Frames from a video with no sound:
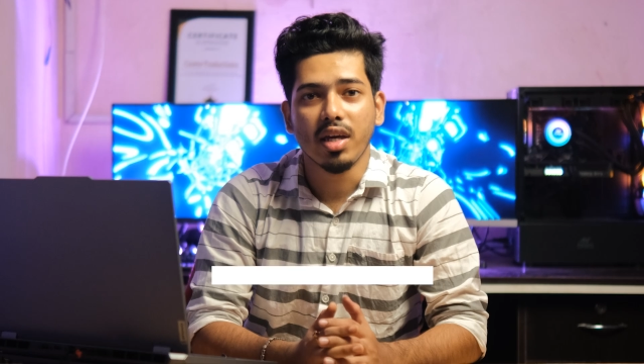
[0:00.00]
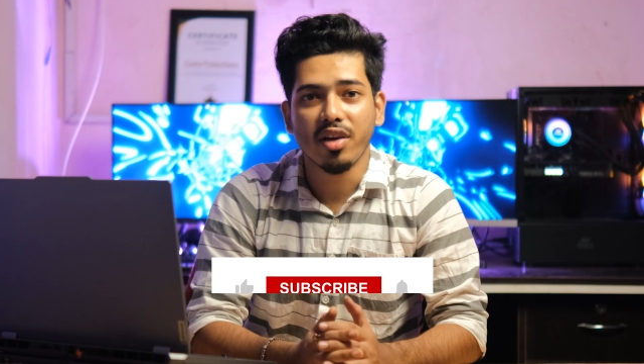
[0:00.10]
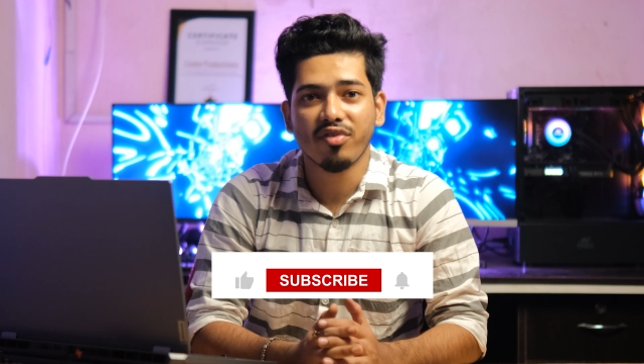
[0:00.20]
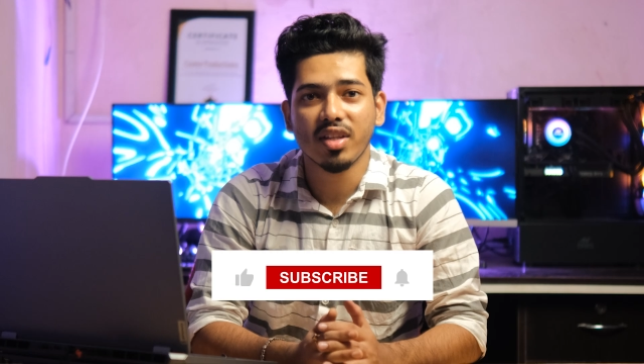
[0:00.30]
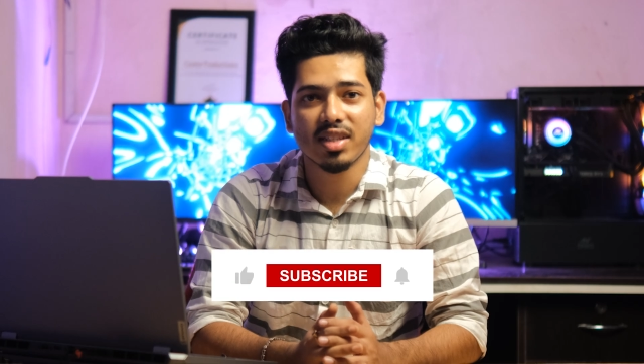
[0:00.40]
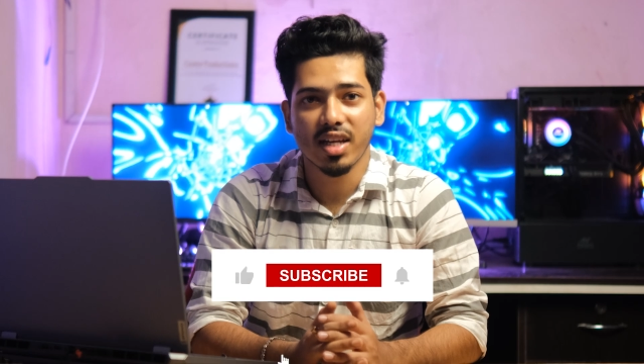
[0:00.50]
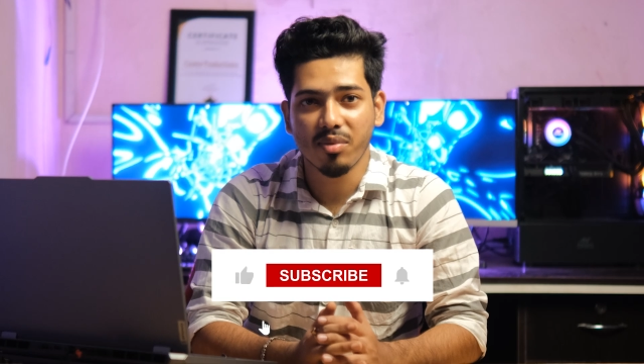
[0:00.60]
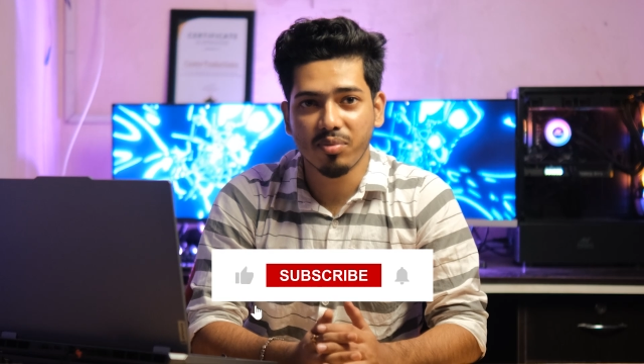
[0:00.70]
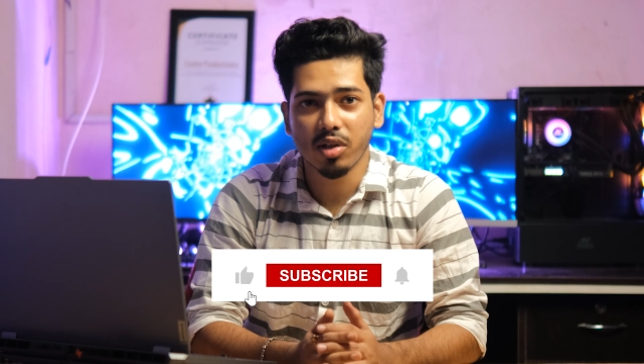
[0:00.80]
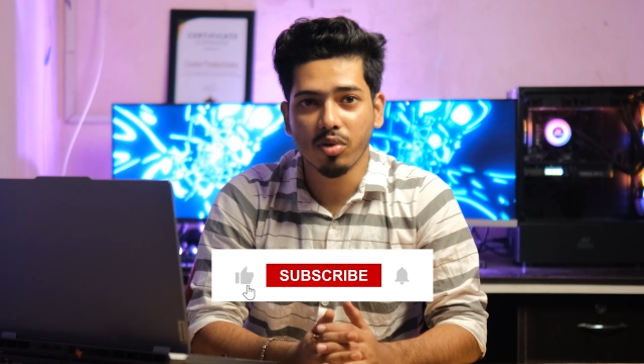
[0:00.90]
If this
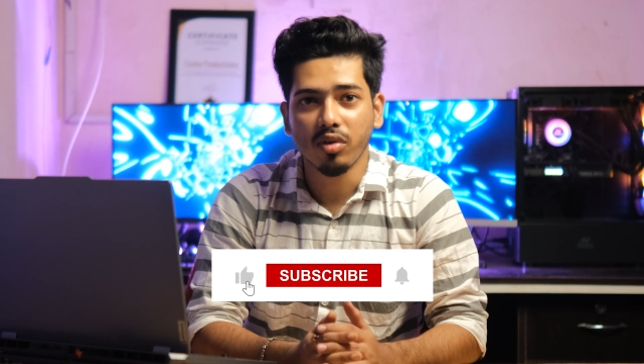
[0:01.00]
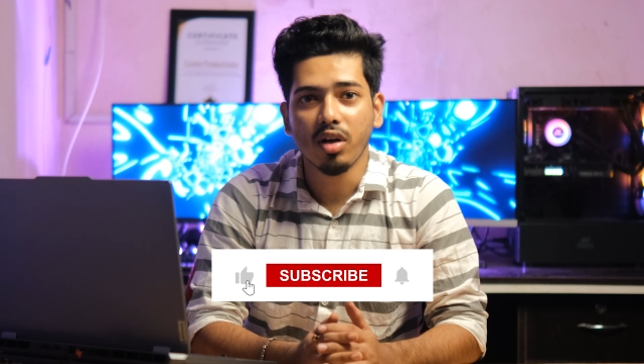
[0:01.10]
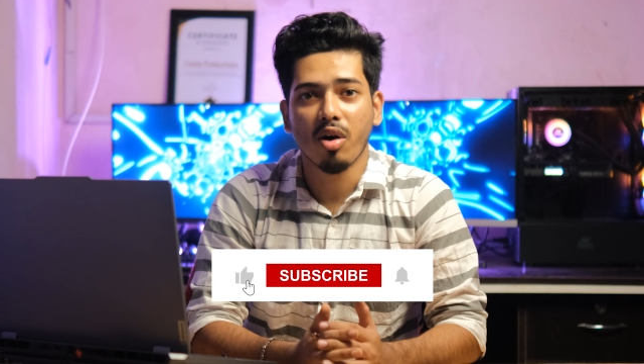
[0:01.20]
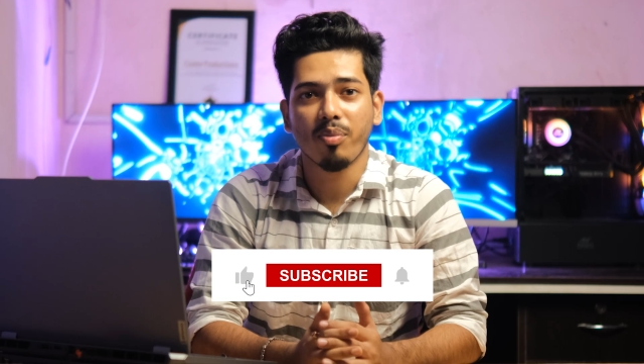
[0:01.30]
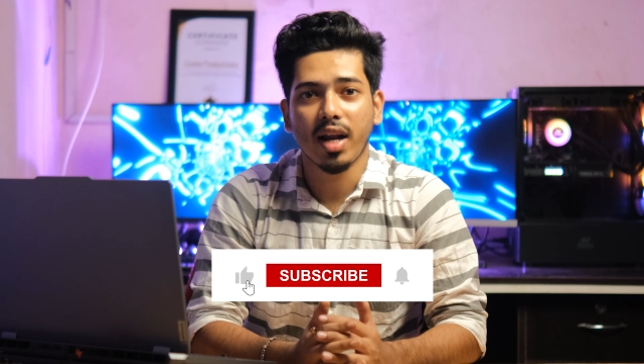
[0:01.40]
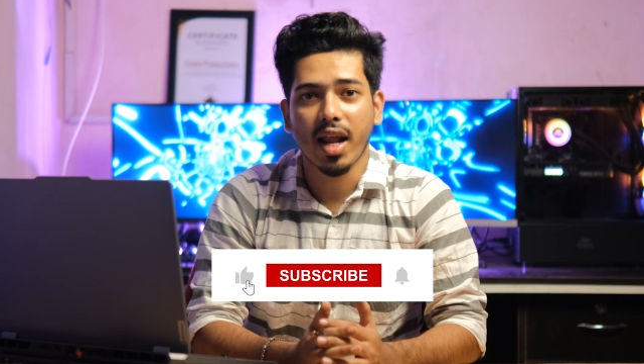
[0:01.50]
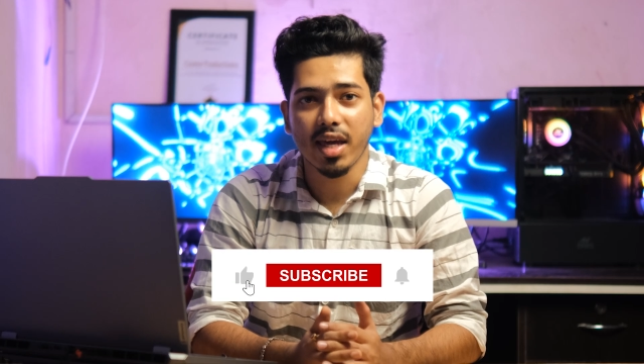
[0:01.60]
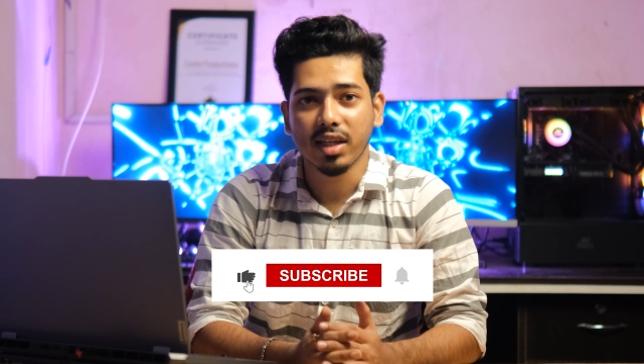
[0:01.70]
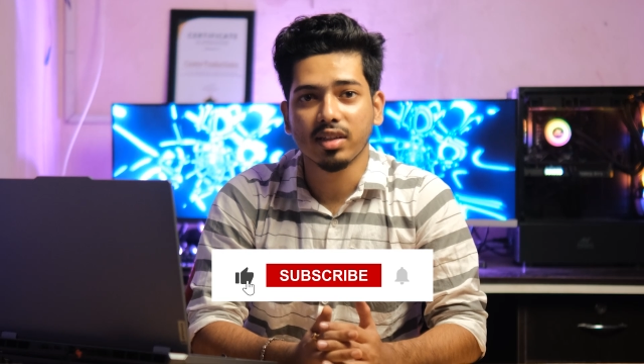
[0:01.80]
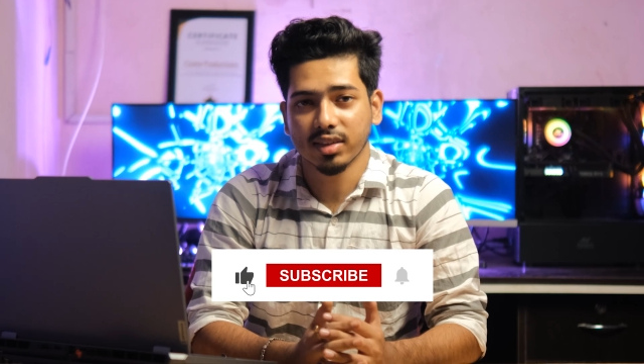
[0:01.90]
helped you, drop a
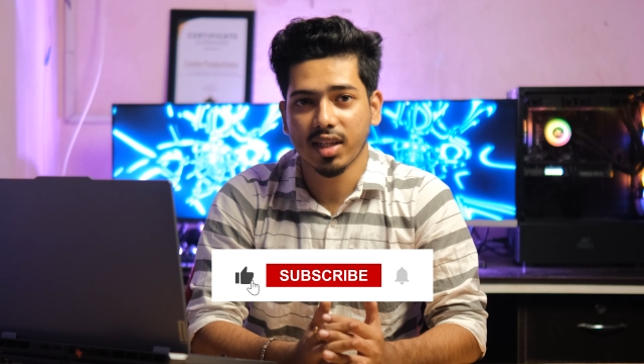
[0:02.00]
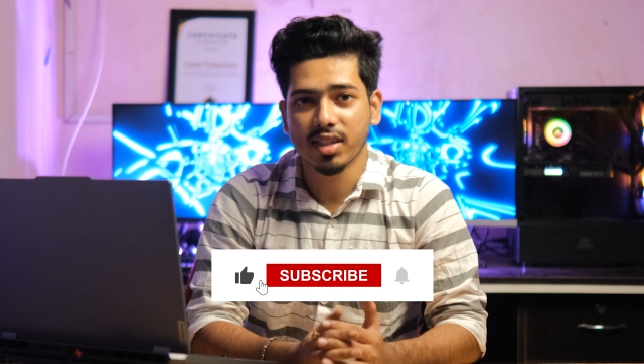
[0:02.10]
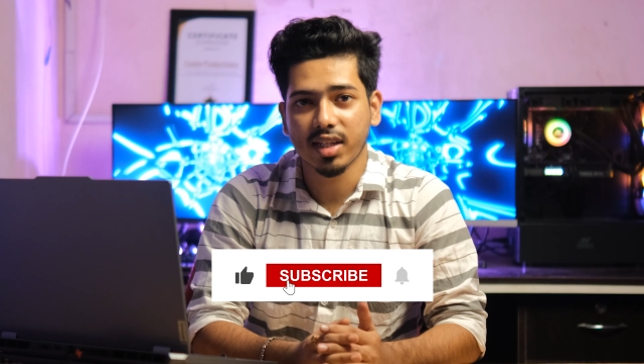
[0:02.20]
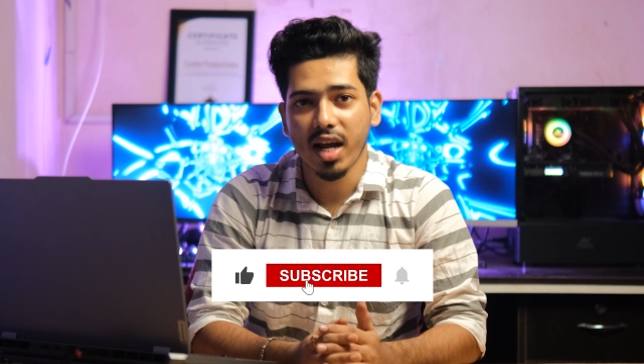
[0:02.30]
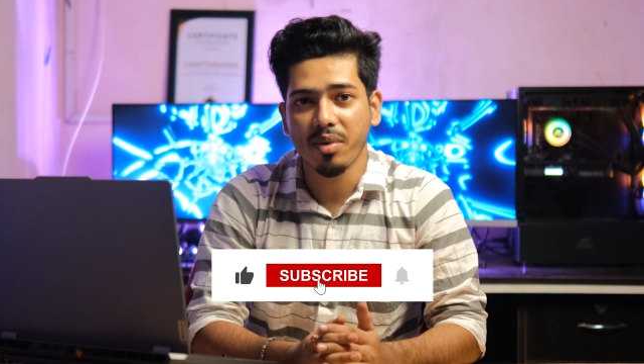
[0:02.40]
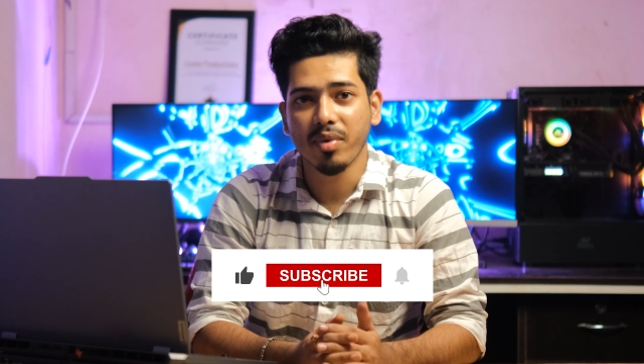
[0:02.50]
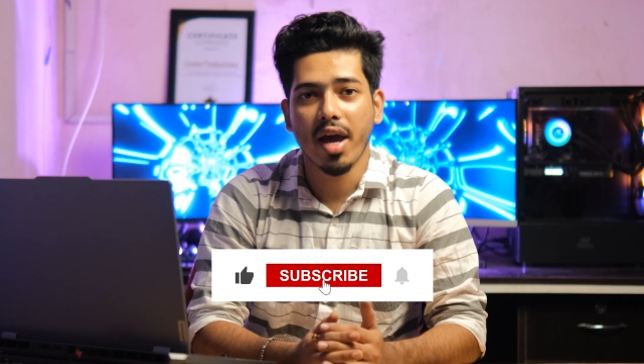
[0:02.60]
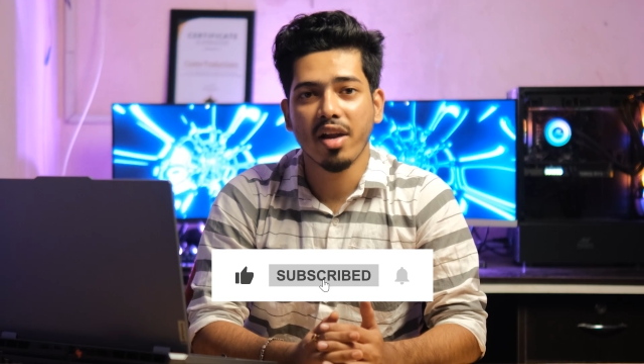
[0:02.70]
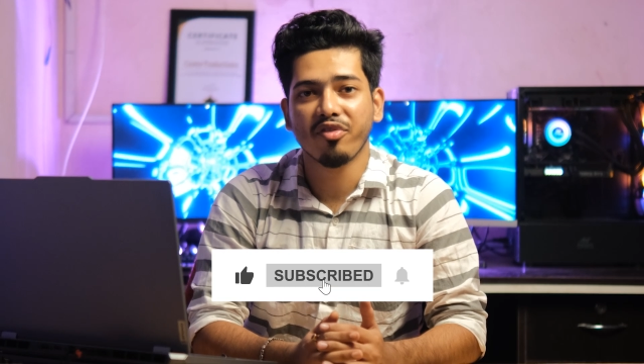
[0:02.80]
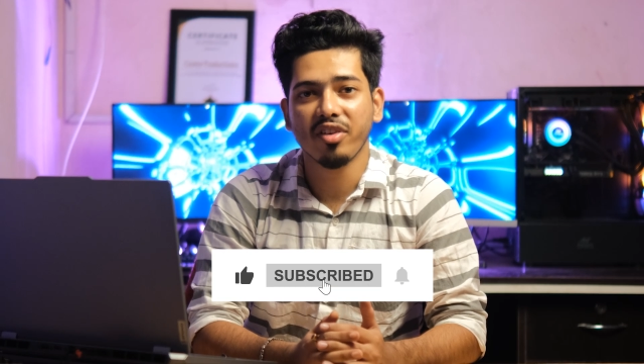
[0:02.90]
like, subscribe
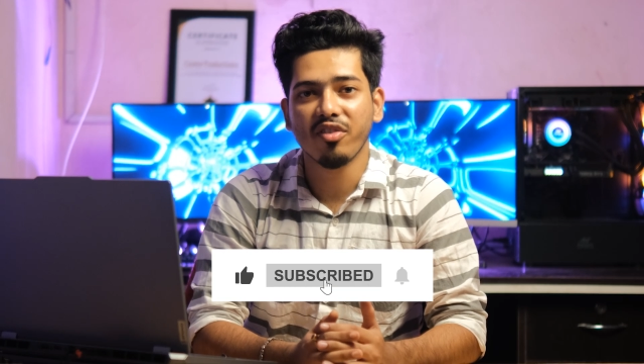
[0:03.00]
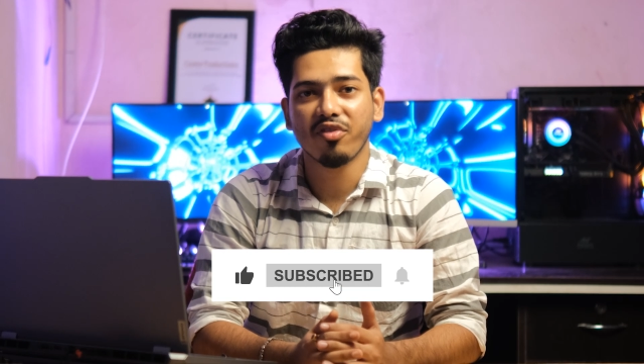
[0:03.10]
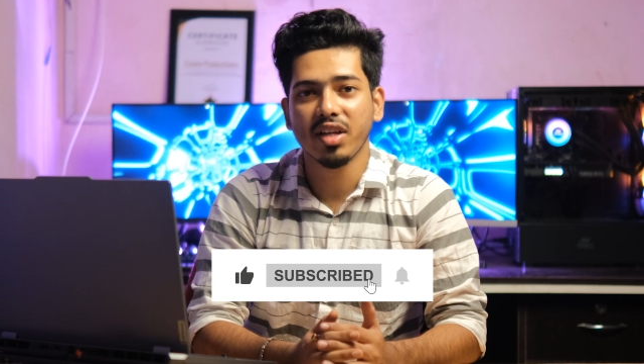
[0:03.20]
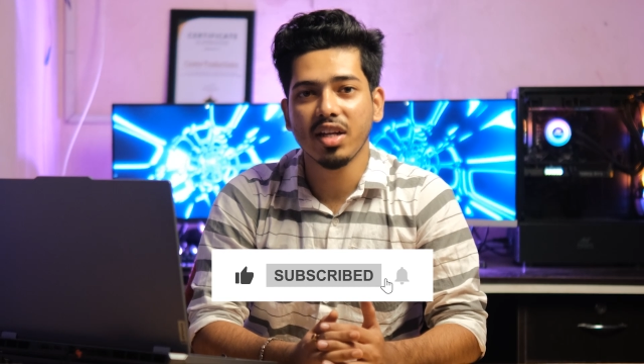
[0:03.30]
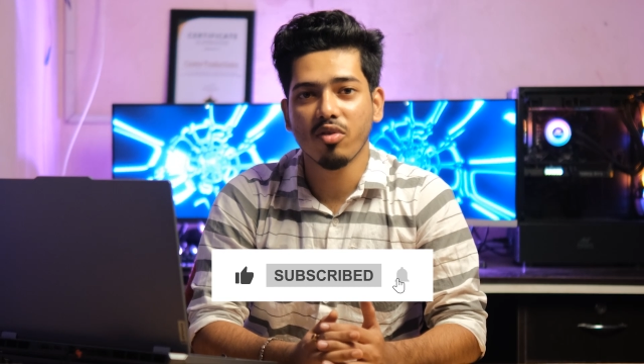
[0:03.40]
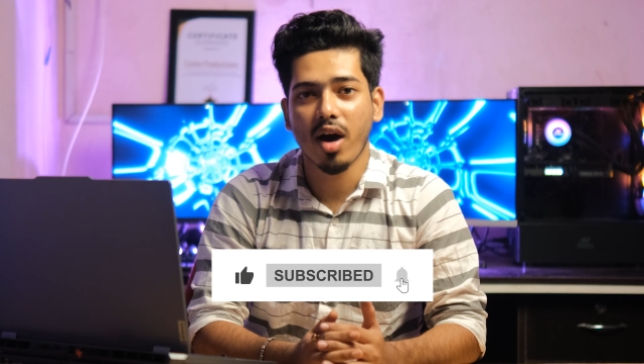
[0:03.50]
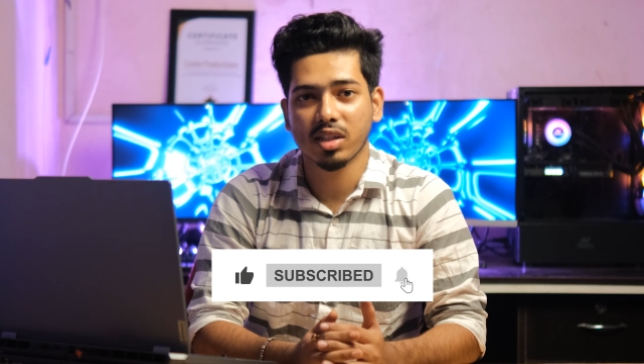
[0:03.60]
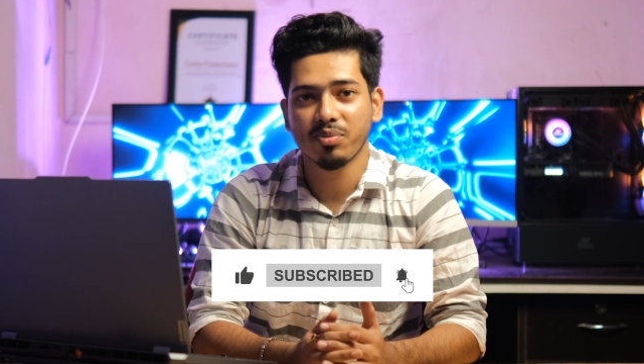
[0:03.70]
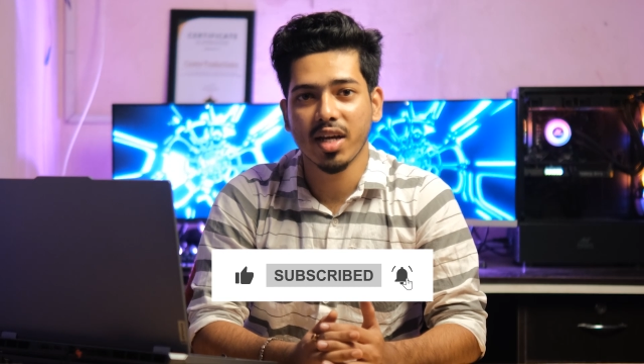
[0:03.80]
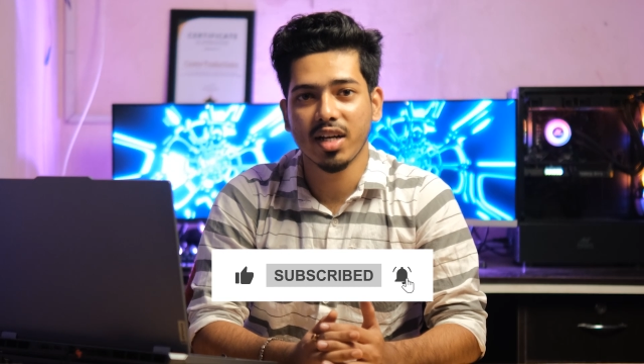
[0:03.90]
and feel free to
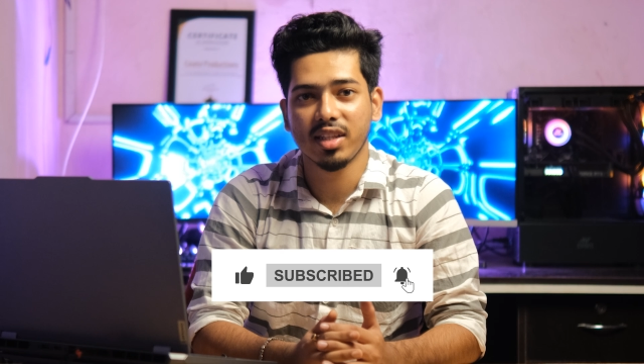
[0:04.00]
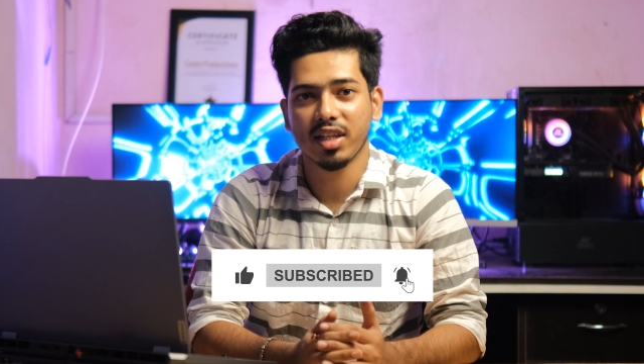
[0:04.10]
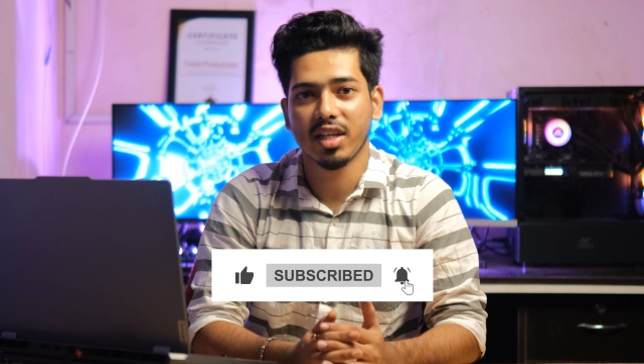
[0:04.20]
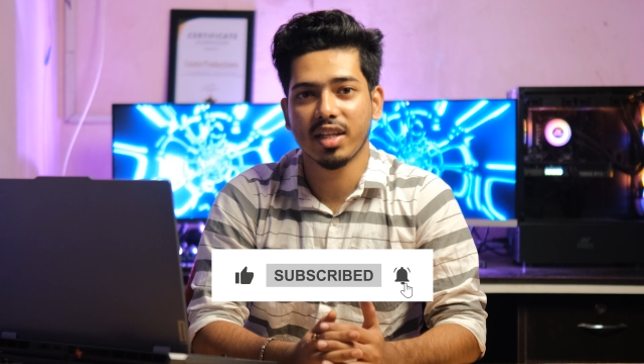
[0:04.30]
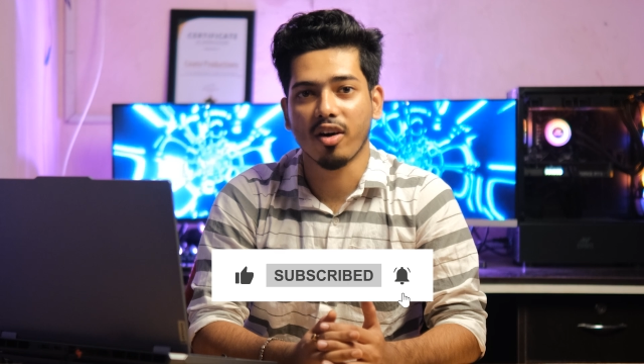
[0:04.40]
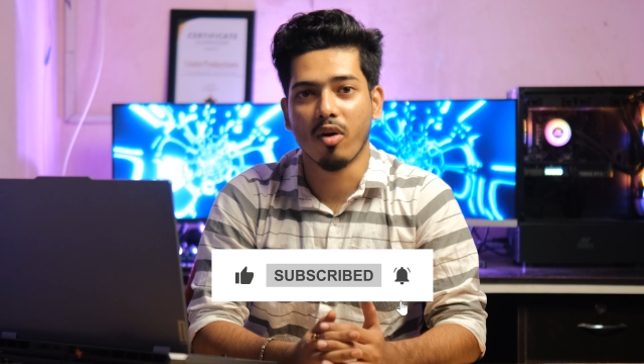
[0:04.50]
ask me anything in the